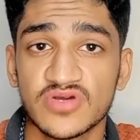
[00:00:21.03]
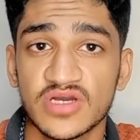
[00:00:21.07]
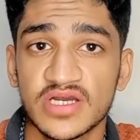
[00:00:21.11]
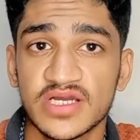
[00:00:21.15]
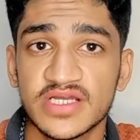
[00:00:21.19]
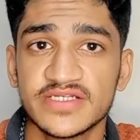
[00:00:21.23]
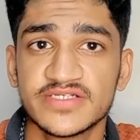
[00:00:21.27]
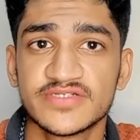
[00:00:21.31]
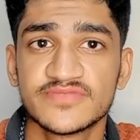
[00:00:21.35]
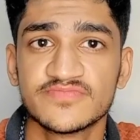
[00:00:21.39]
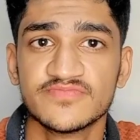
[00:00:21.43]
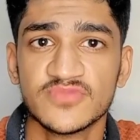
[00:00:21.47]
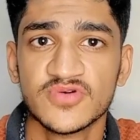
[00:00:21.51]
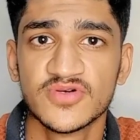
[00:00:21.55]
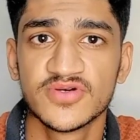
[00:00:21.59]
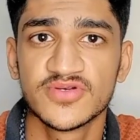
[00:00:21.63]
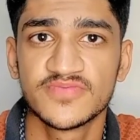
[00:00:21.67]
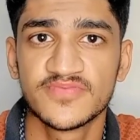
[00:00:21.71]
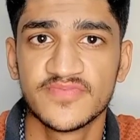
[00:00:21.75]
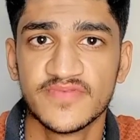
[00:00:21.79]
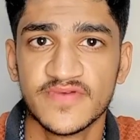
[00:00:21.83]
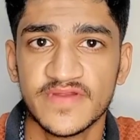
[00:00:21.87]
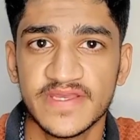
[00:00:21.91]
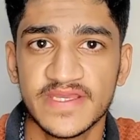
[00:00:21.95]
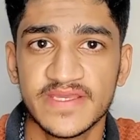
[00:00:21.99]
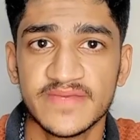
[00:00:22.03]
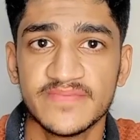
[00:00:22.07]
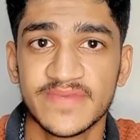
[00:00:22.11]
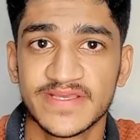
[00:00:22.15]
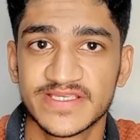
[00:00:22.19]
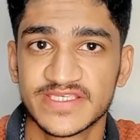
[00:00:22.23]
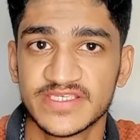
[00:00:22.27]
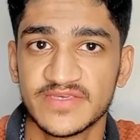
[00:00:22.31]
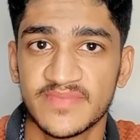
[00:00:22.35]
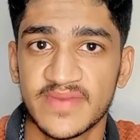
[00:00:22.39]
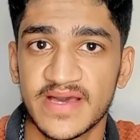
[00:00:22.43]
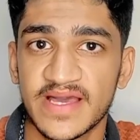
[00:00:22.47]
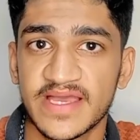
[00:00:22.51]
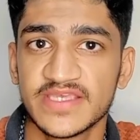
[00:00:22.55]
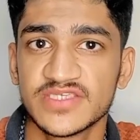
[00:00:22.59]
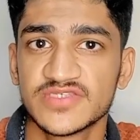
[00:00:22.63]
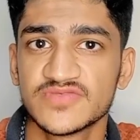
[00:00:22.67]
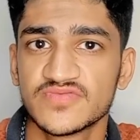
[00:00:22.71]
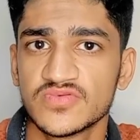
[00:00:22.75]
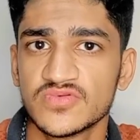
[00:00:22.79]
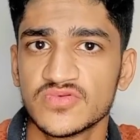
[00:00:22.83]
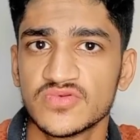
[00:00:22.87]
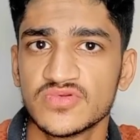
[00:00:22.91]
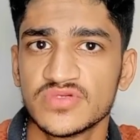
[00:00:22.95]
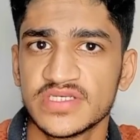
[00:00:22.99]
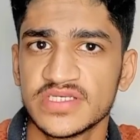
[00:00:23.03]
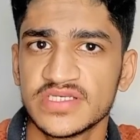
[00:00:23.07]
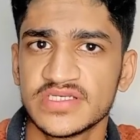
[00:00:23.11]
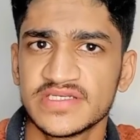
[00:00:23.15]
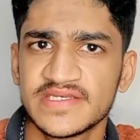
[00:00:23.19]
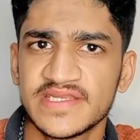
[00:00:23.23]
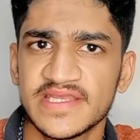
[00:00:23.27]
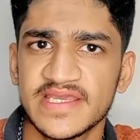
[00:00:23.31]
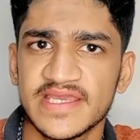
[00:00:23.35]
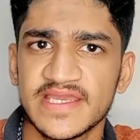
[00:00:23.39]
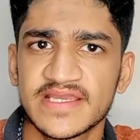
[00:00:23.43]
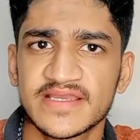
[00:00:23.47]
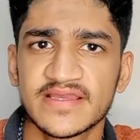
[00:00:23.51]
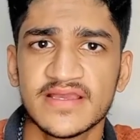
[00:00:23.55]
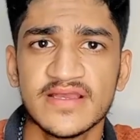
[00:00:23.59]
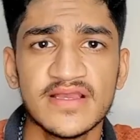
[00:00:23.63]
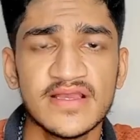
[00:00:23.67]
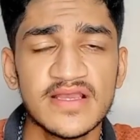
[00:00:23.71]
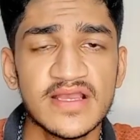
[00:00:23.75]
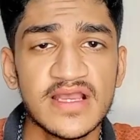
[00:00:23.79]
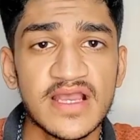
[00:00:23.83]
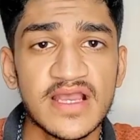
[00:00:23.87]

to hunt more prey, maximize food intake,